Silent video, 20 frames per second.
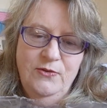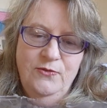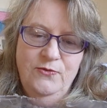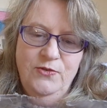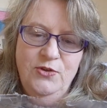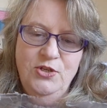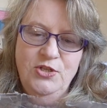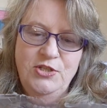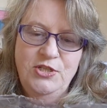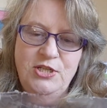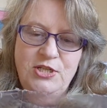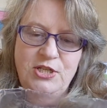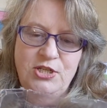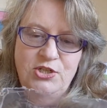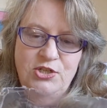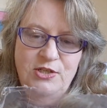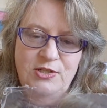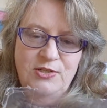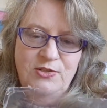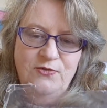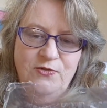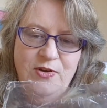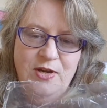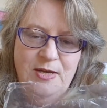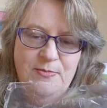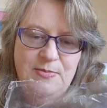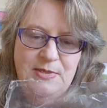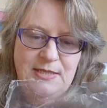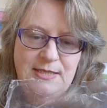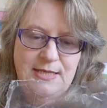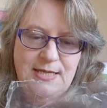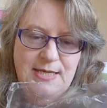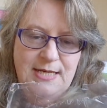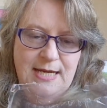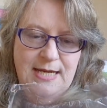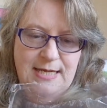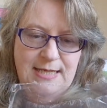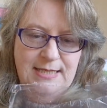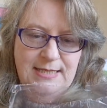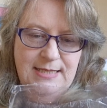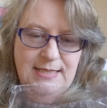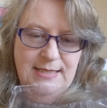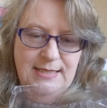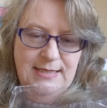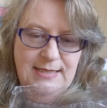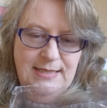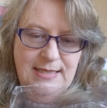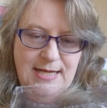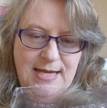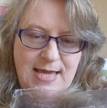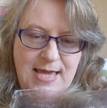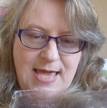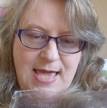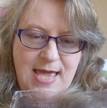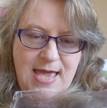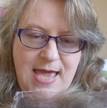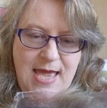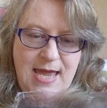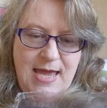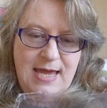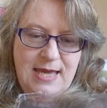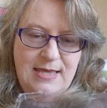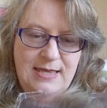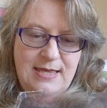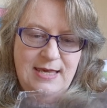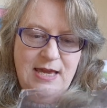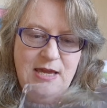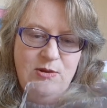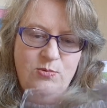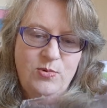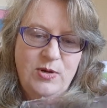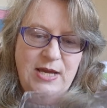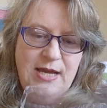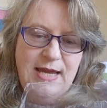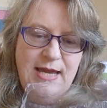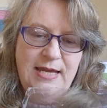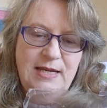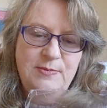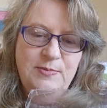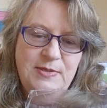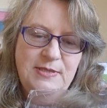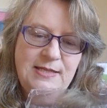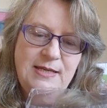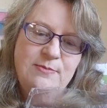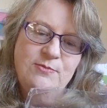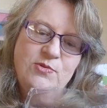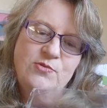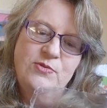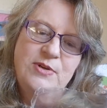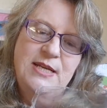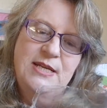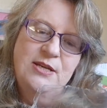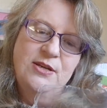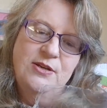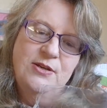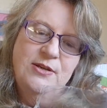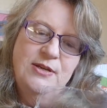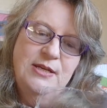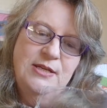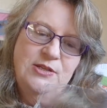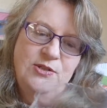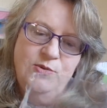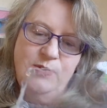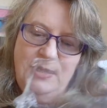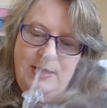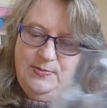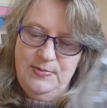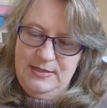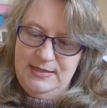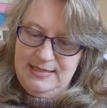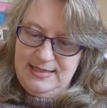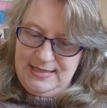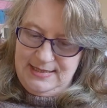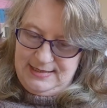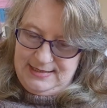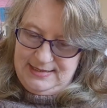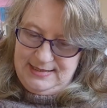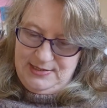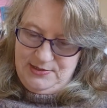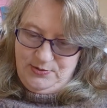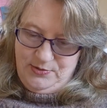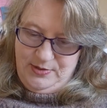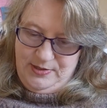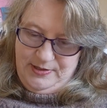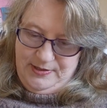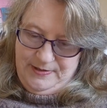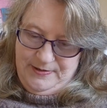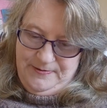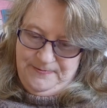first editions fibres and yarns, and they were 80% merino, 20% silk.